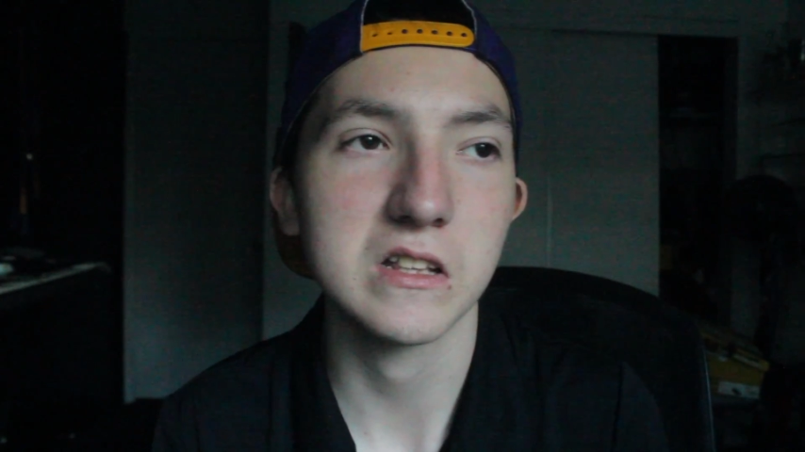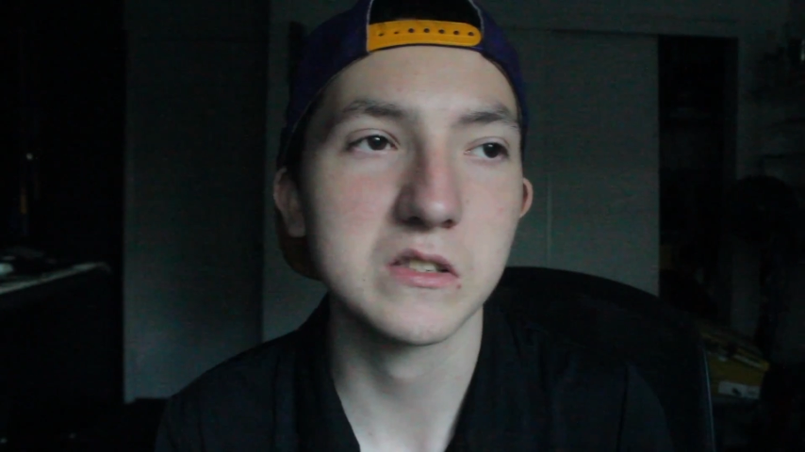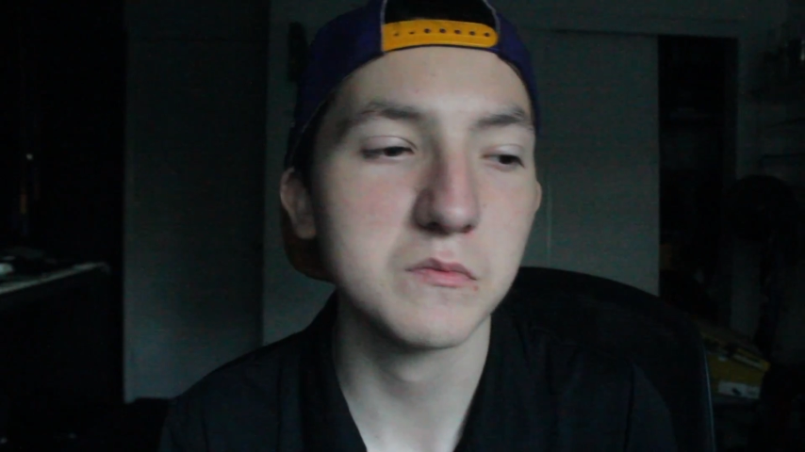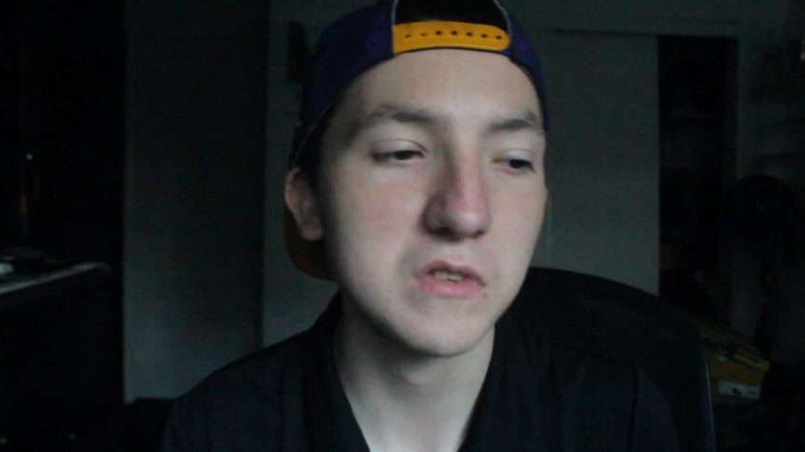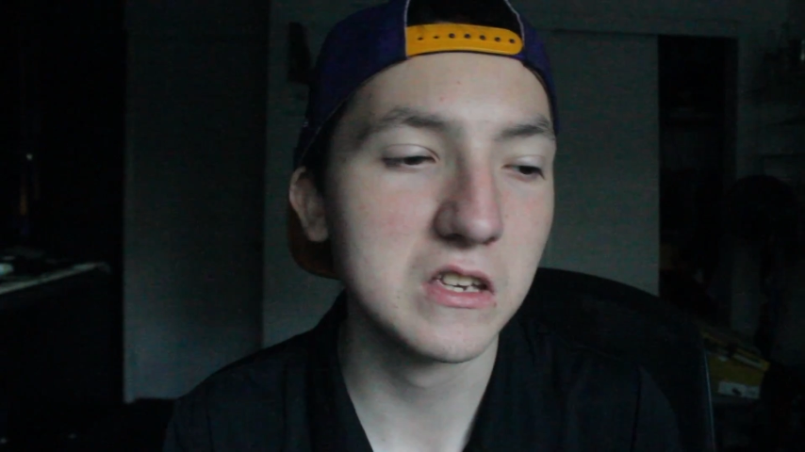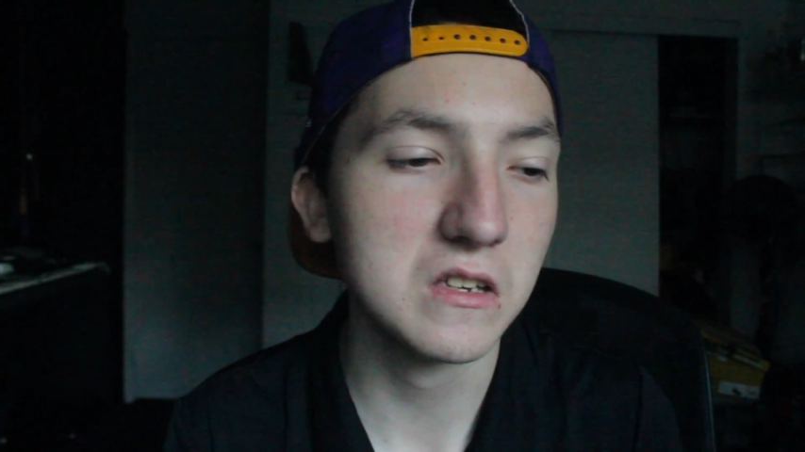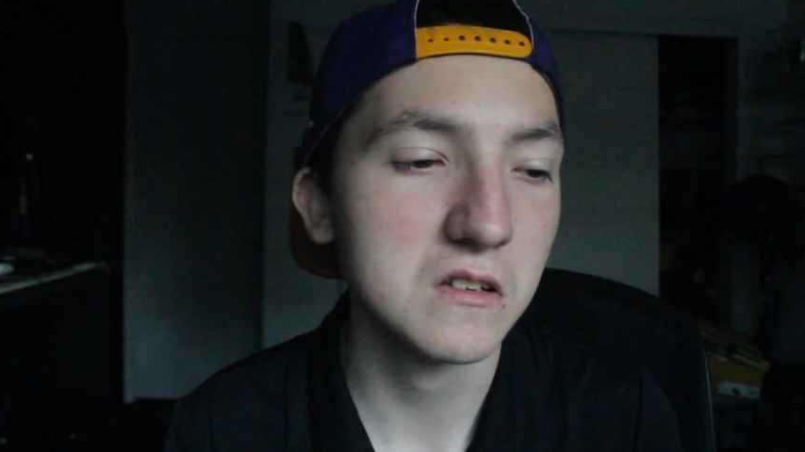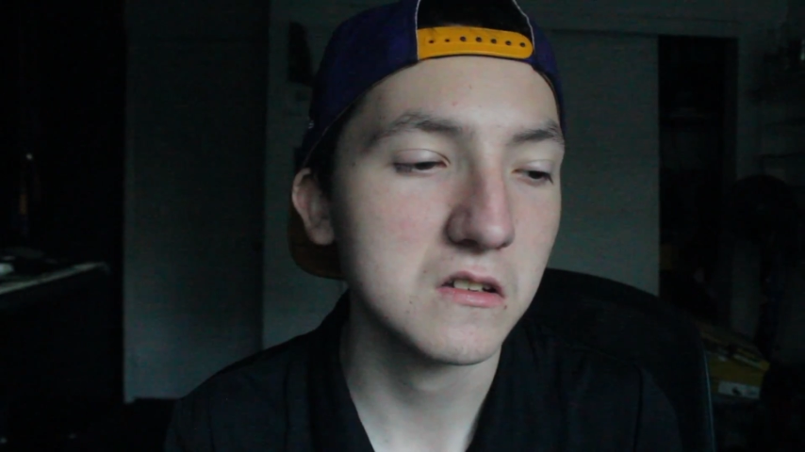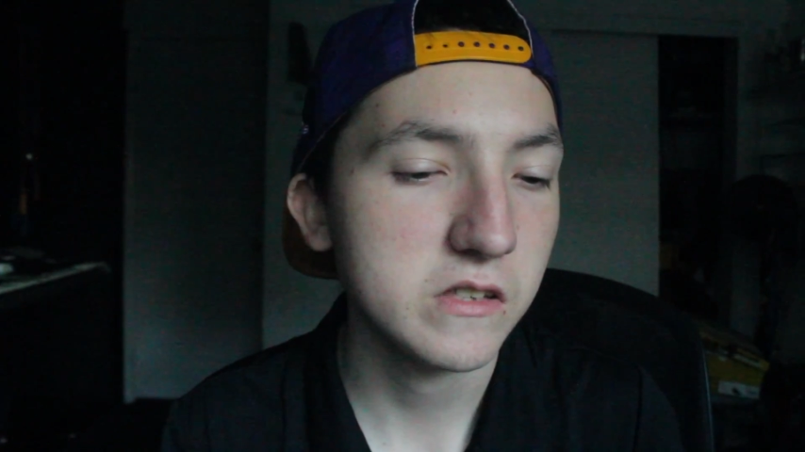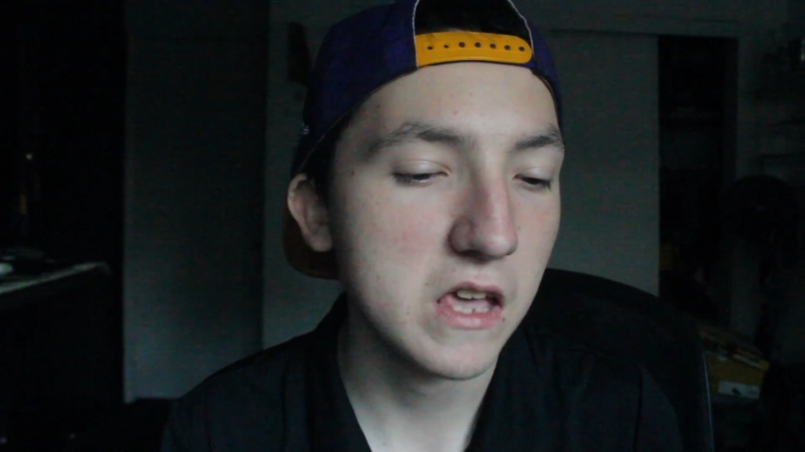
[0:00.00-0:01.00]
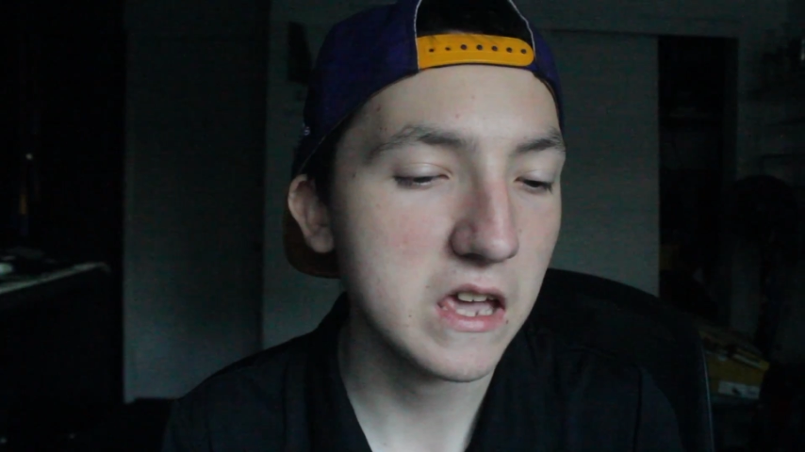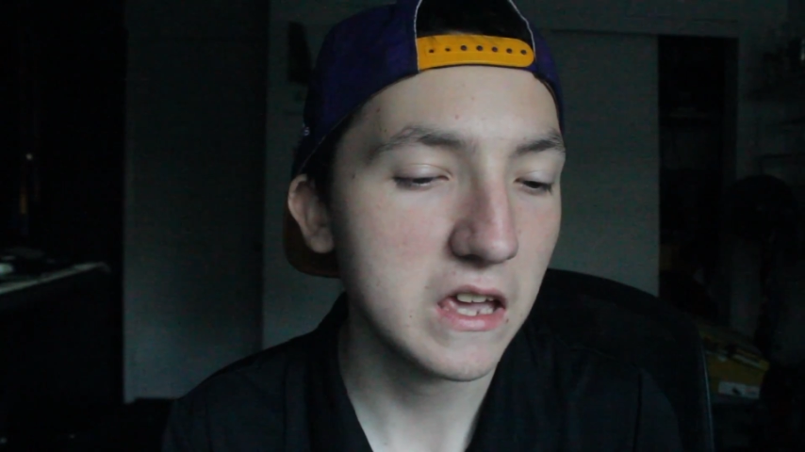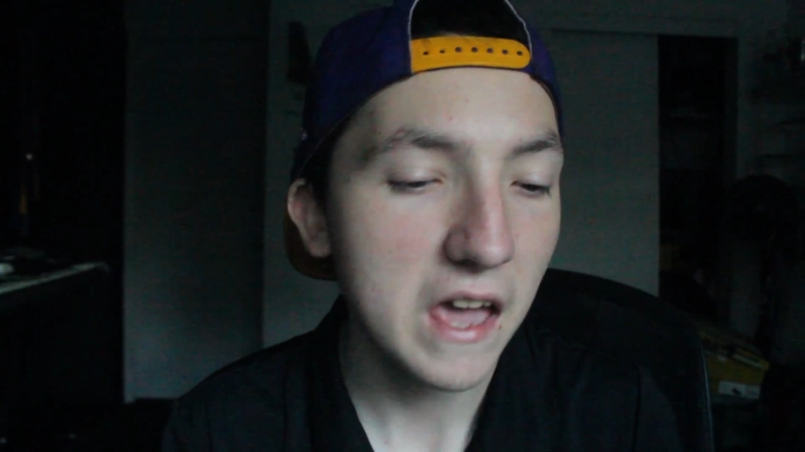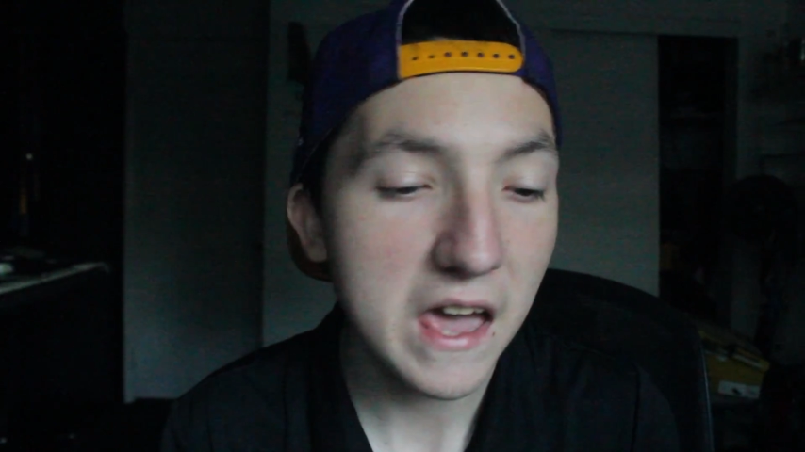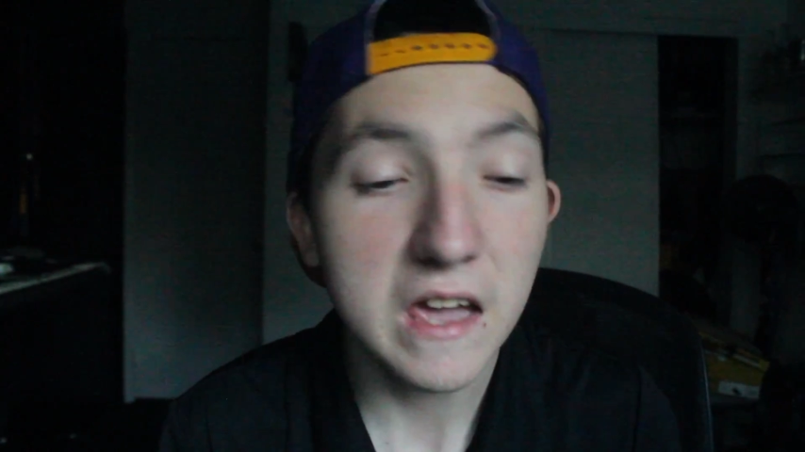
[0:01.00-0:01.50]
it's me
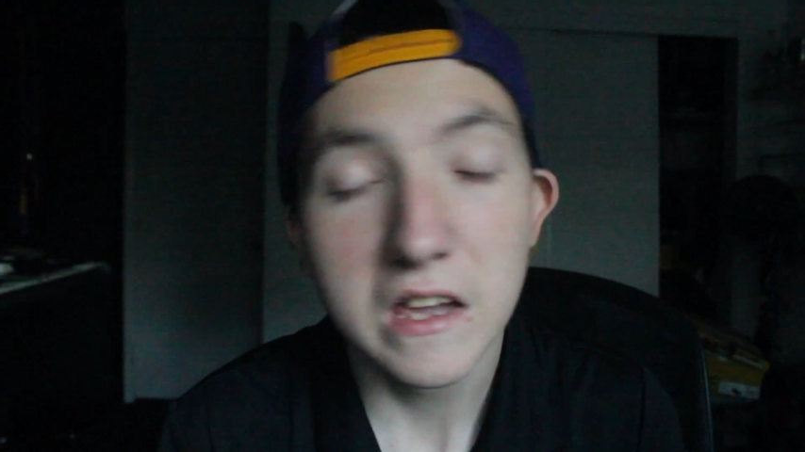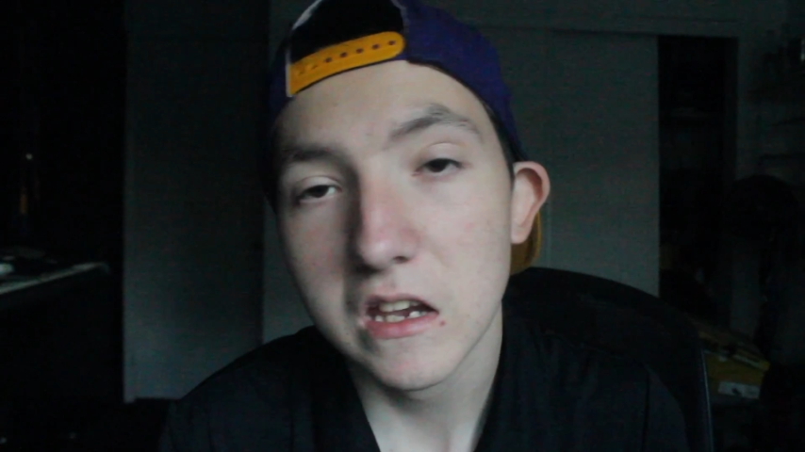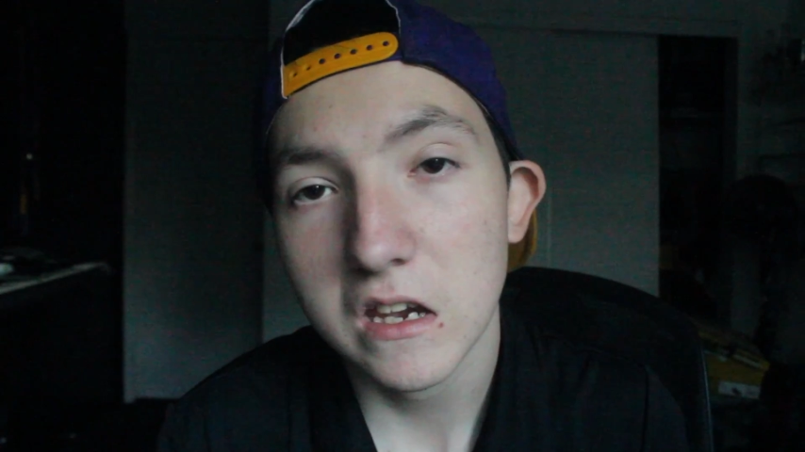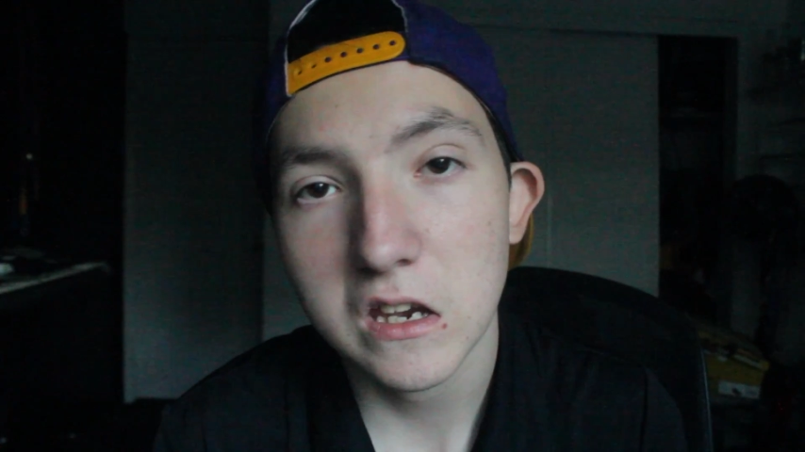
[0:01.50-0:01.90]
saying, hey,